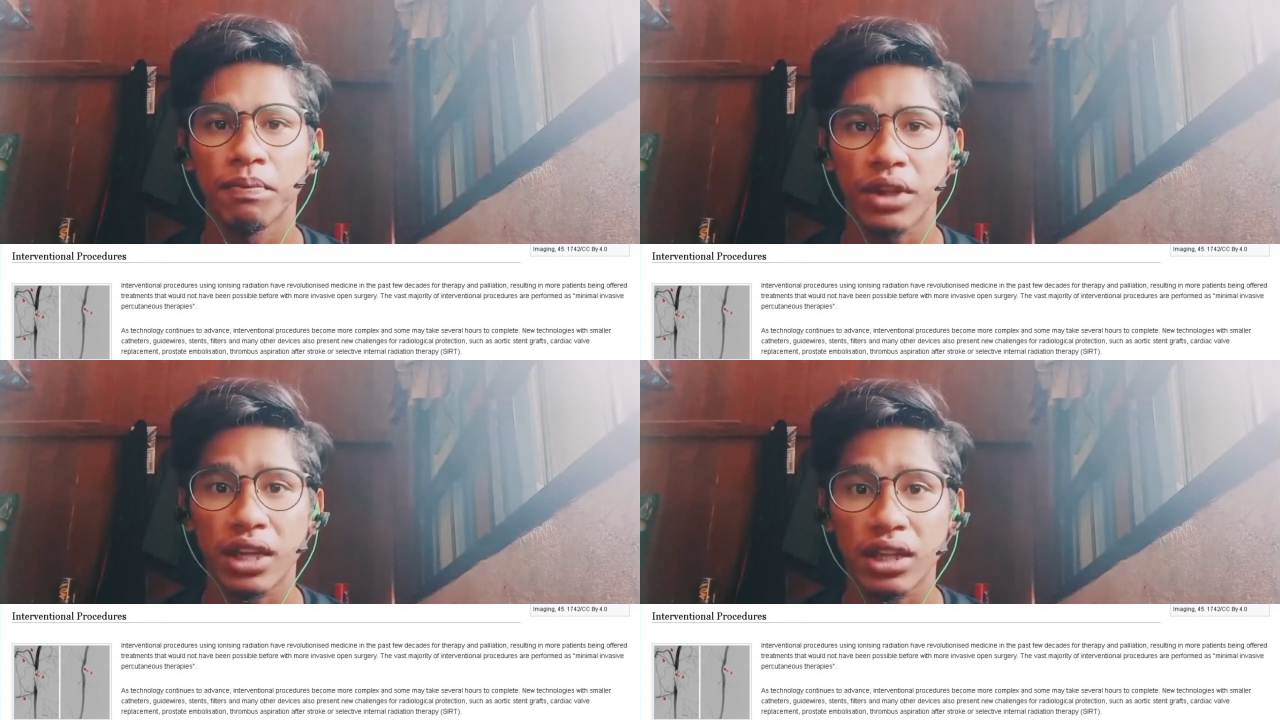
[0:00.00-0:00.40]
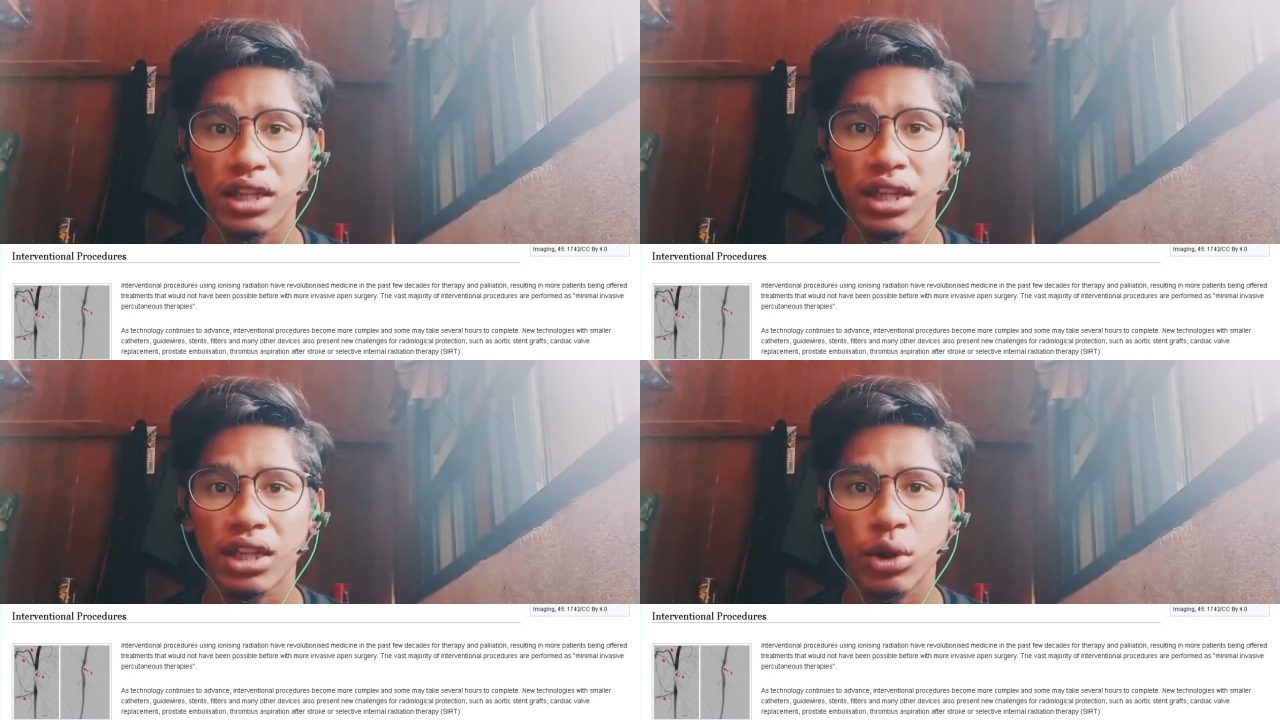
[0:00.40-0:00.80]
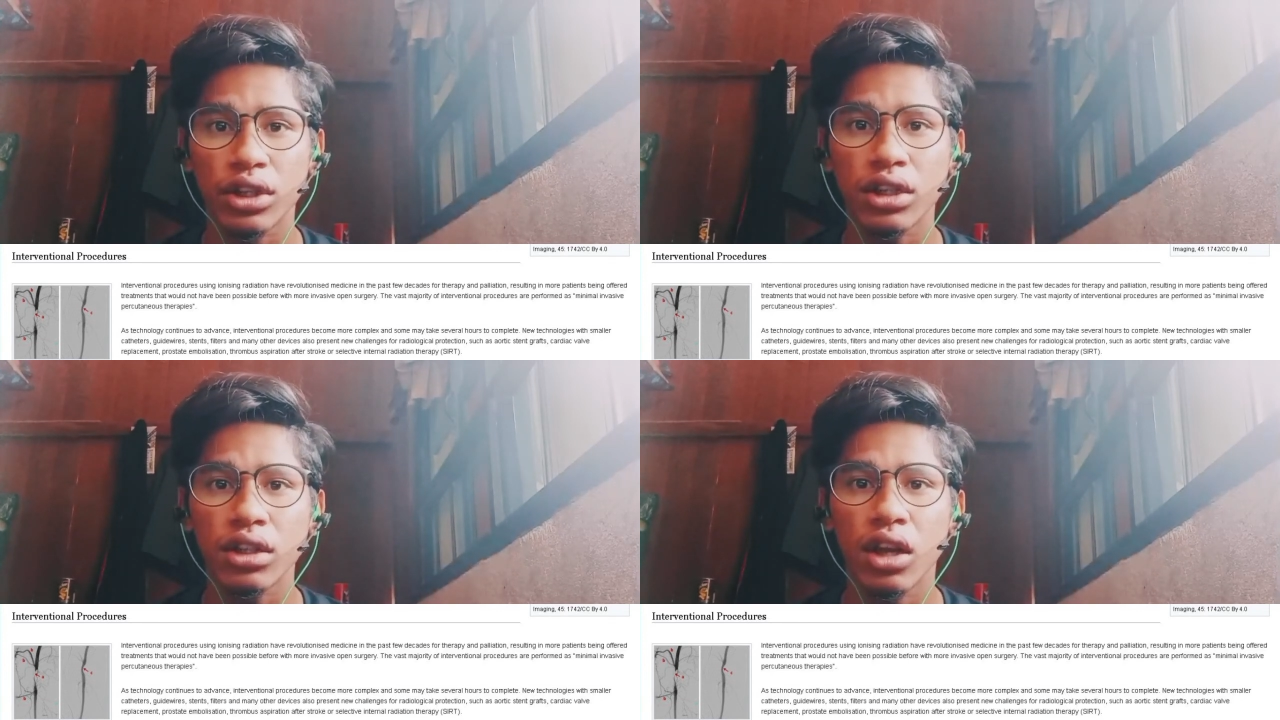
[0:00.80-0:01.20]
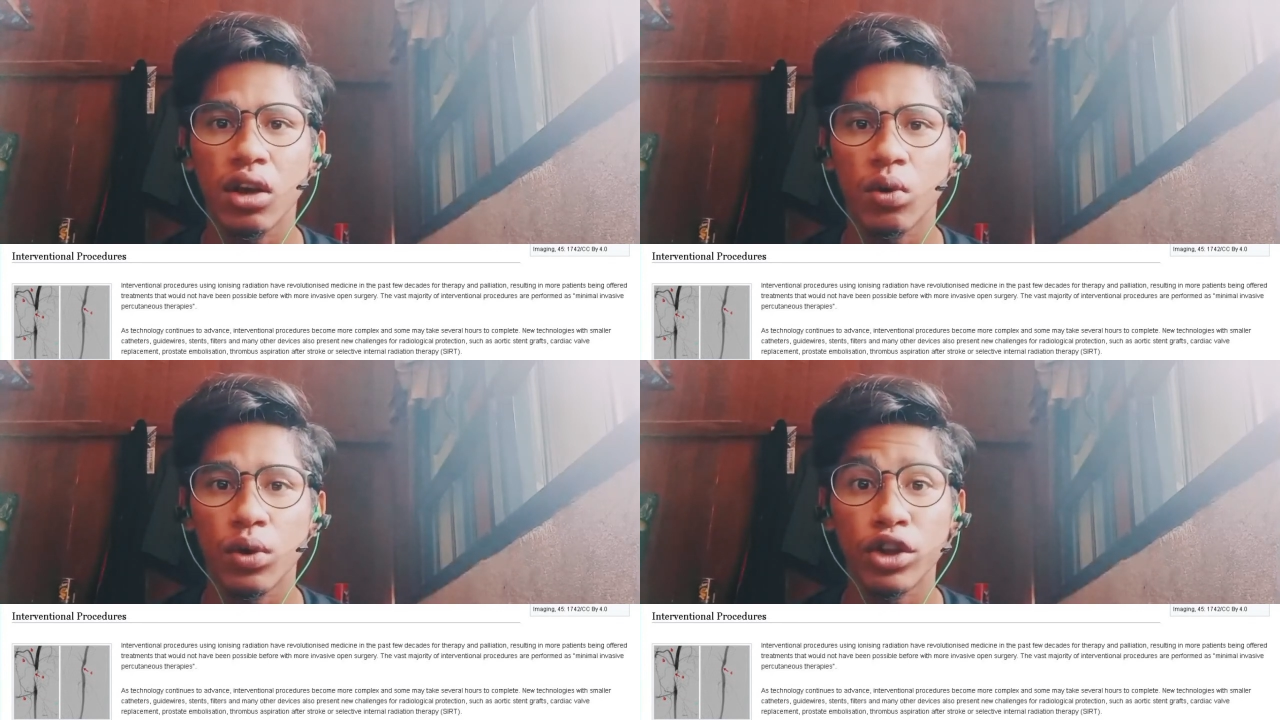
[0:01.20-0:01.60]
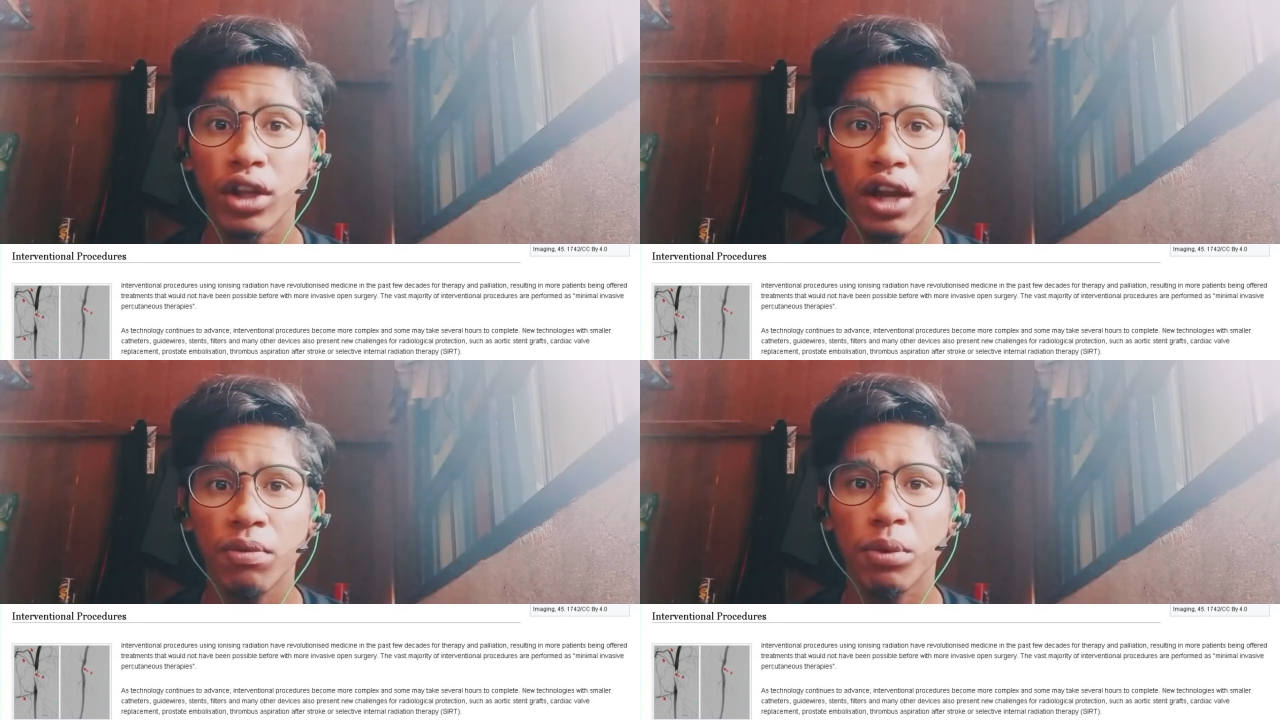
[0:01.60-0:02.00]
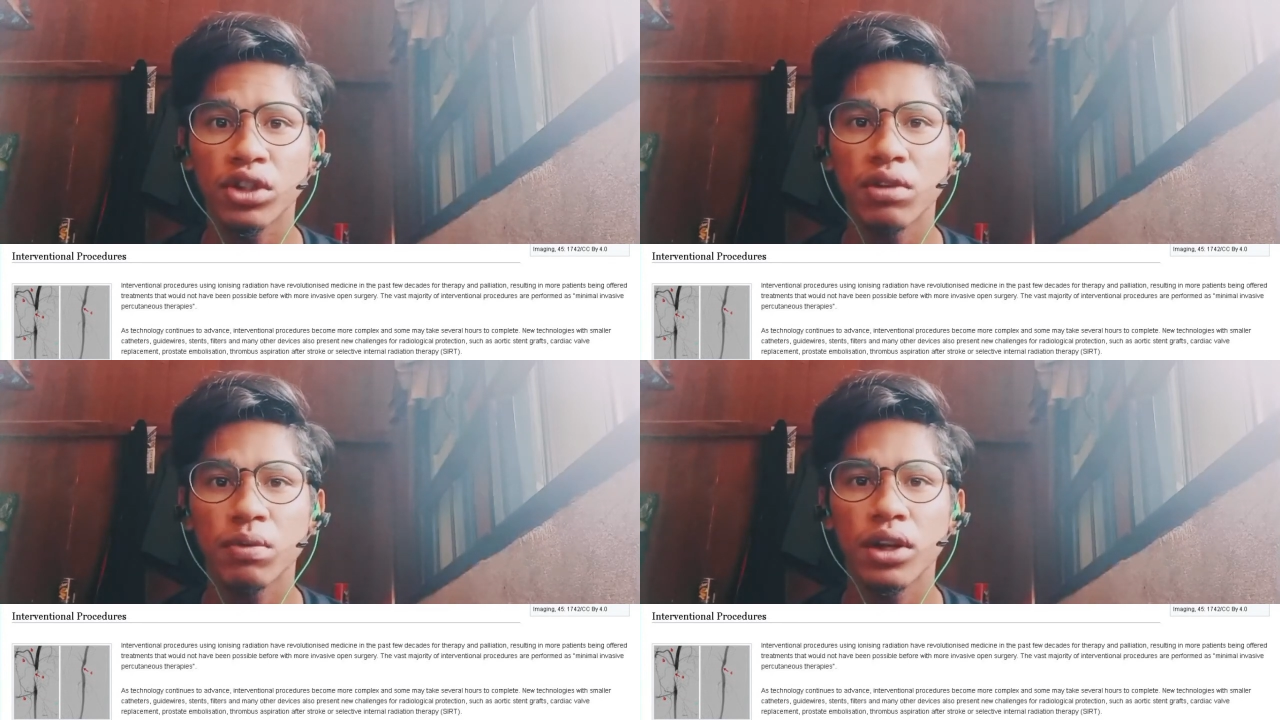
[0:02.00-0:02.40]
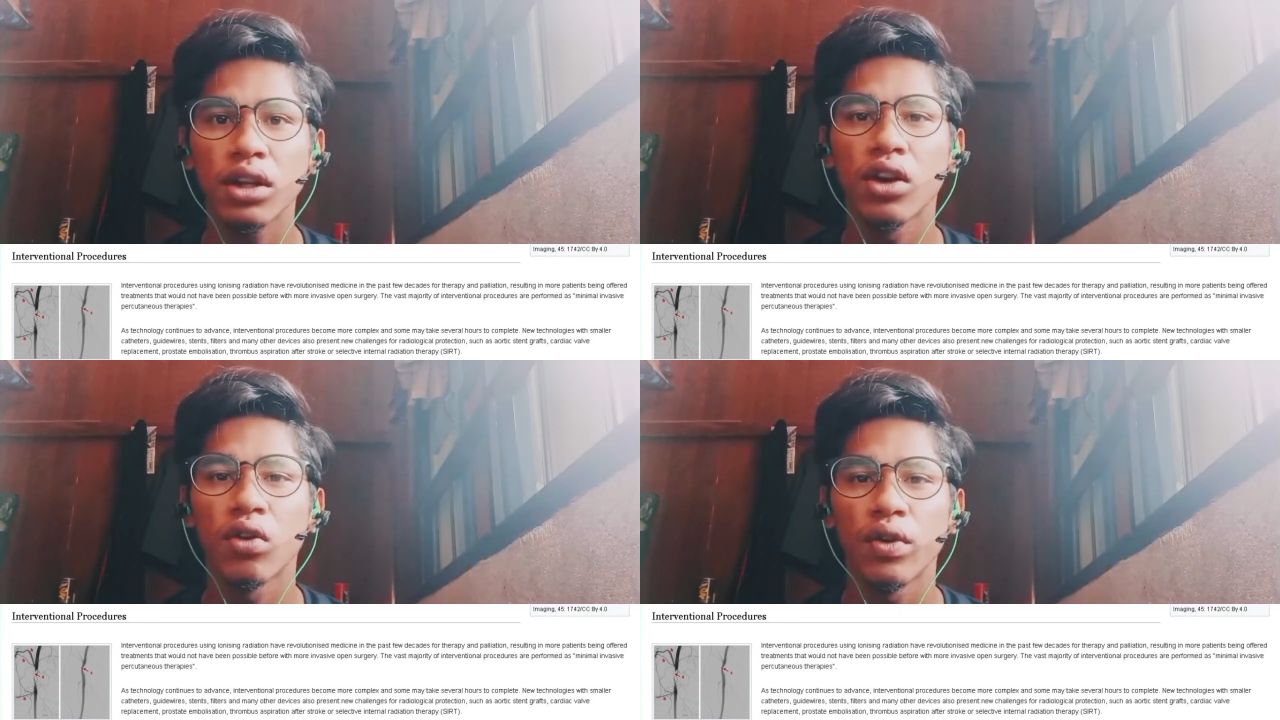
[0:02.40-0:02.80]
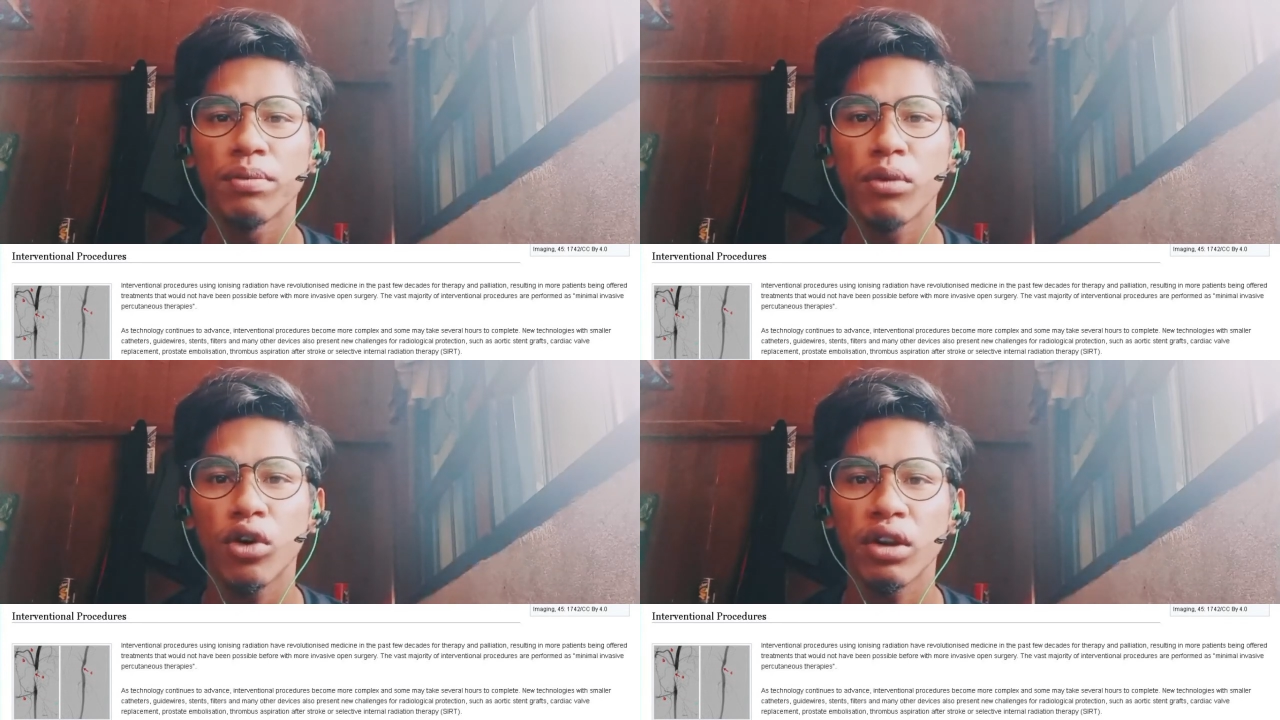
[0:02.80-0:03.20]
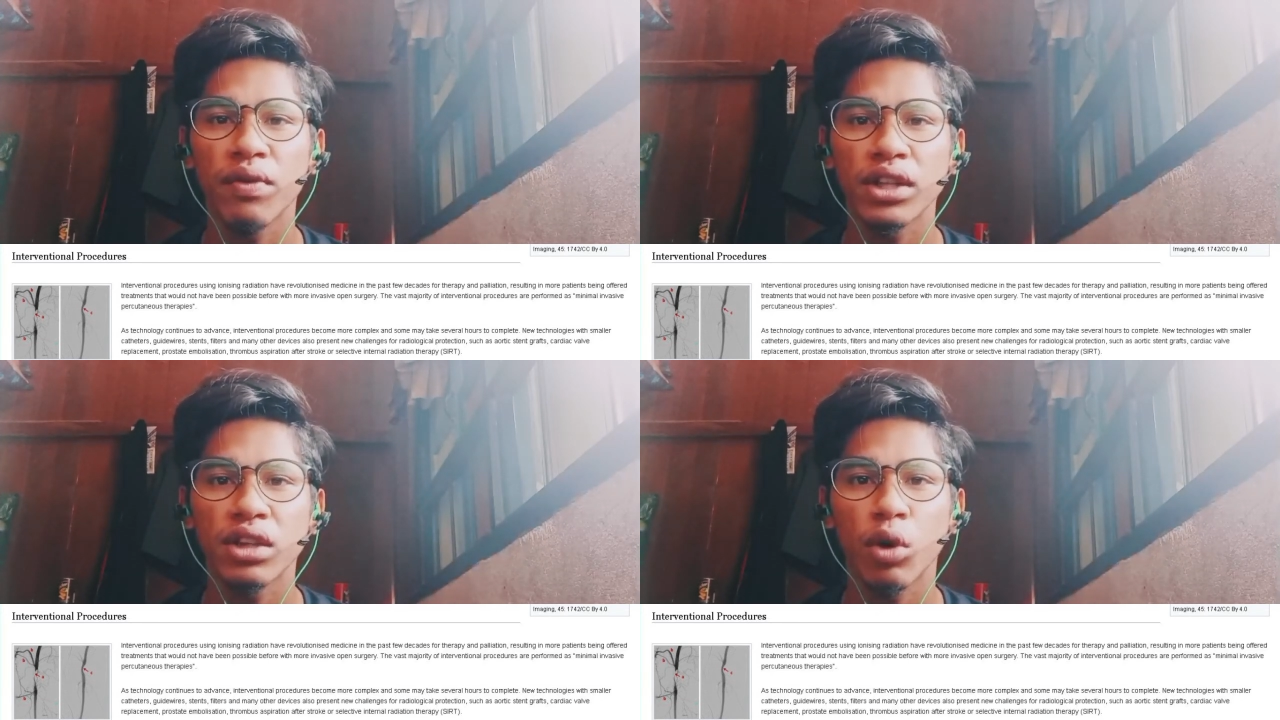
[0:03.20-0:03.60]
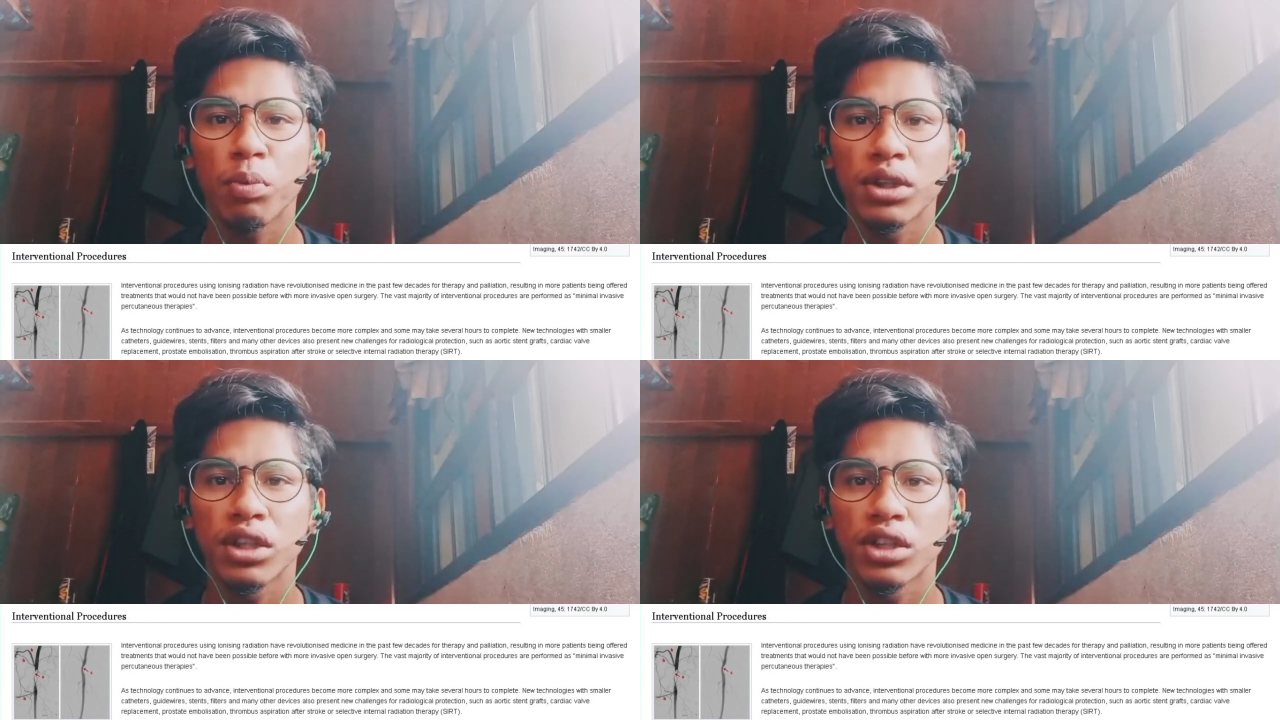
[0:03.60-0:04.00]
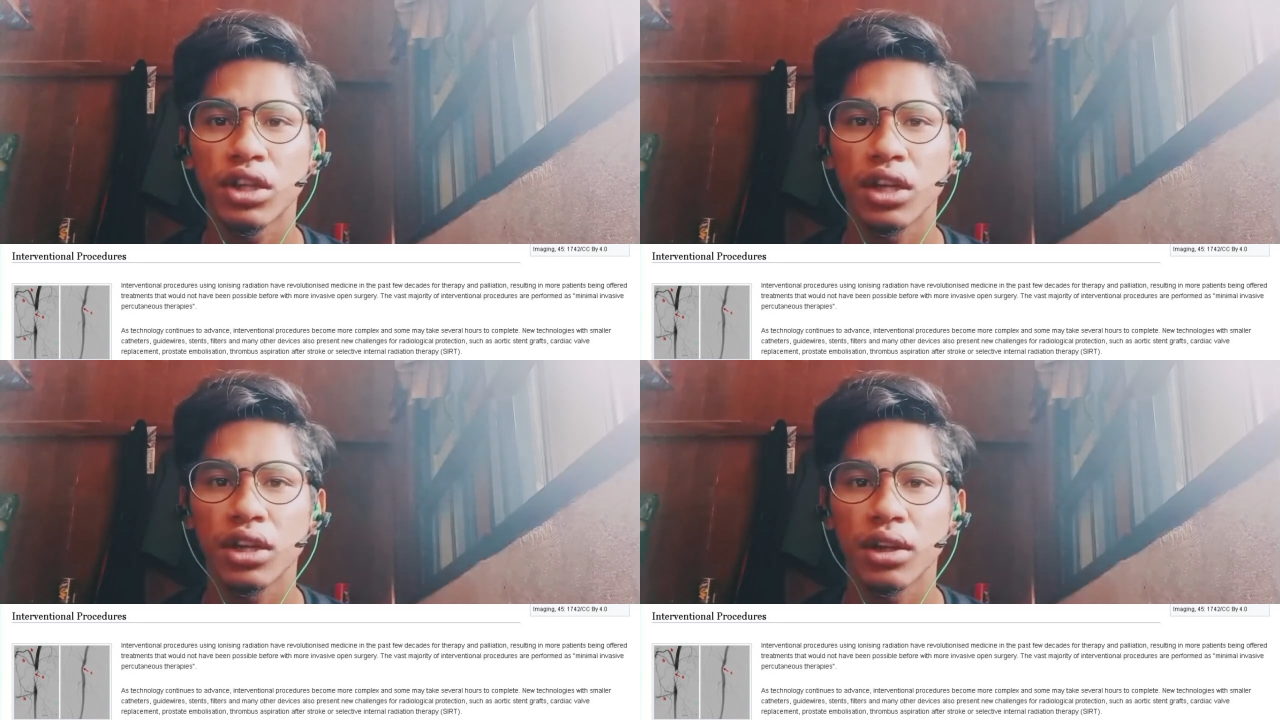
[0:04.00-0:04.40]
In this situation, we don't have possible with more invasive open surgery.